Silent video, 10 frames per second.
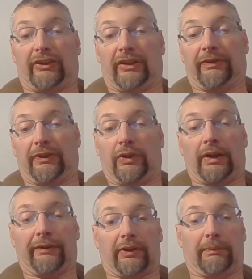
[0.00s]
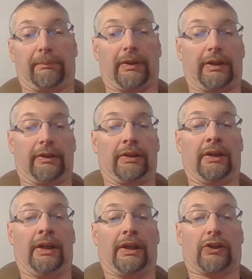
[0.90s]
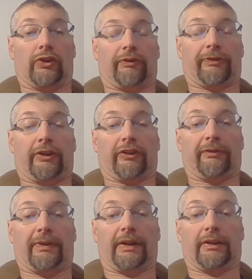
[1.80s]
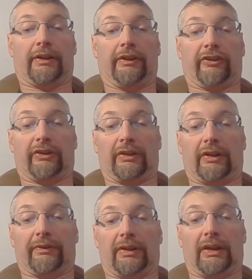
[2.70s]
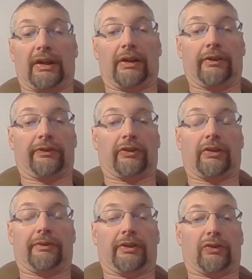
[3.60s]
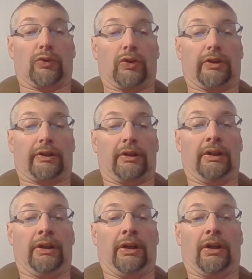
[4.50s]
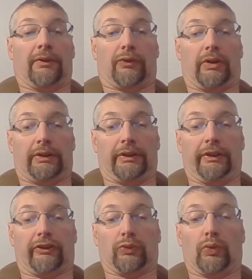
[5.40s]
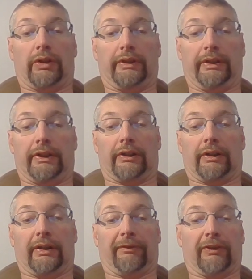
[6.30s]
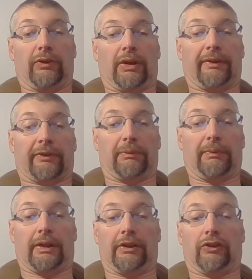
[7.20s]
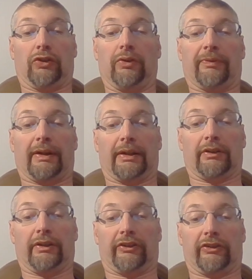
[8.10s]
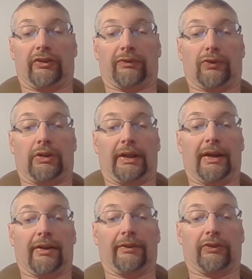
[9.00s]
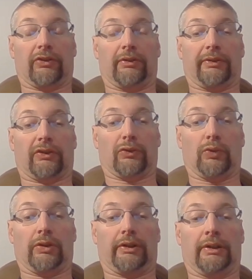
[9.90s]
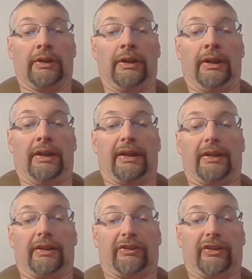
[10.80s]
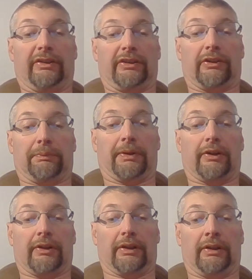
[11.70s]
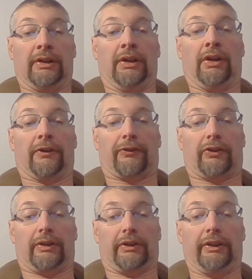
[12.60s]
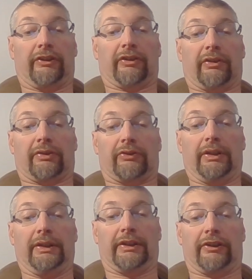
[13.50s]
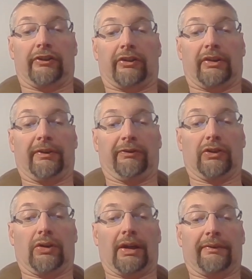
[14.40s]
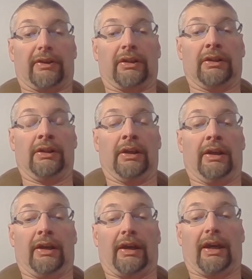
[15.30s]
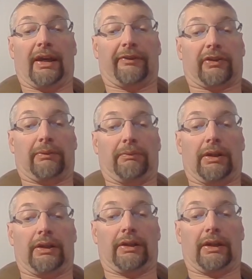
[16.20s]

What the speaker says: If you have committed your first violation of an out-of-service order for at least 1 year, if you have committed 2 violations for an out-of-service order in a 10-year period, for at least 3 years, if you have committed